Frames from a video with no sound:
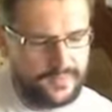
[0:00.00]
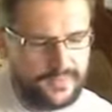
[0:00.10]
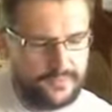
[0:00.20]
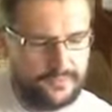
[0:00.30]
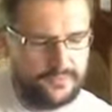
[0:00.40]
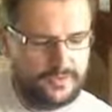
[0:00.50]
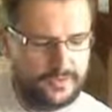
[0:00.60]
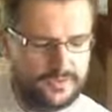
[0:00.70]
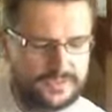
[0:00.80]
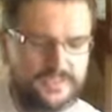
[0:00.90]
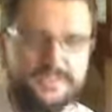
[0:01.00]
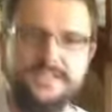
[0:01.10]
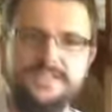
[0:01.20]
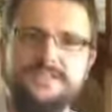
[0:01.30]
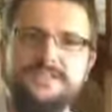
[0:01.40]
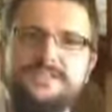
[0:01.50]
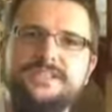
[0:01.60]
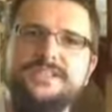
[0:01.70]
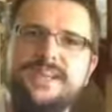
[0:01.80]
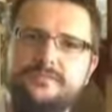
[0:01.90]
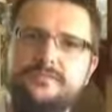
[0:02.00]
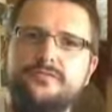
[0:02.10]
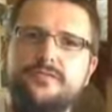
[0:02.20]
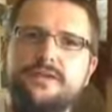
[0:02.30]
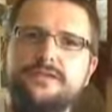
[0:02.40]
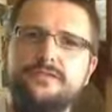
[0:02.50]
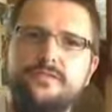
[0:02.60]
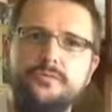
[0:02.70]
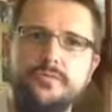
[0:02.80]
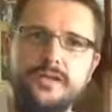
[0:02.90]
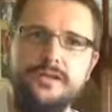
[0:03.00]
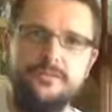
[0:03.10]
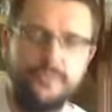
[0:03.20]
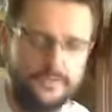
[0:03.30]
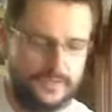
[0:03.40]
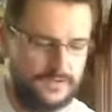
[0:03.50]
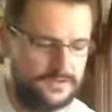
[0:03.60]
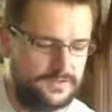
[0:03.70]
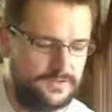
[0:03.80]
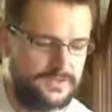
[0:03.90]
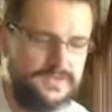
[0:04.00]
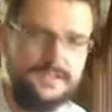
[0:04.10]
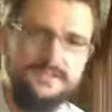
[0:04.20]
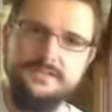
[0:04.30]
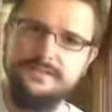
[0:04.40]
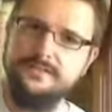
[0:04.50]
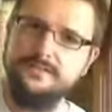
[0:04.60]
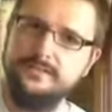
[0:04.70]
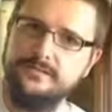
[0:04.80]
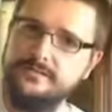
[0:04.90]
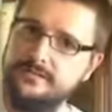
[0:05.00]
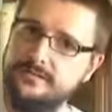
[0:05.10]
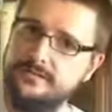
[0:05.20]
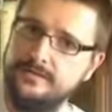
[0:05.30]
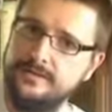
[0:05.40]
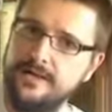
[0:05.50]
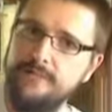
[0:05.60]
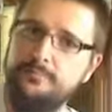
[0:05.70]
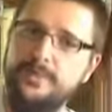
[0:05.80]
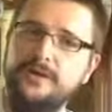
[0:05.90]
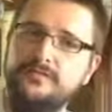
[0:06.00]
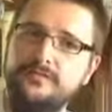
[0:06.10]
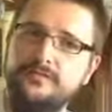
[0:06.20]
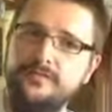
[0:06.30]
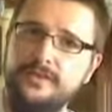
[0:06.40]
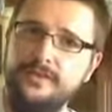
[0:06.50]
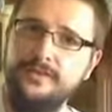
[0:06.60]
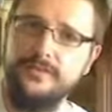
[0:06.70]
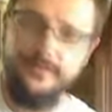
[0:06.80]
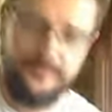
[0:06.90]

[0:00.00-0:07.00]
Then we've got a distance of 7 frets from the root note. This is a perfect fifth.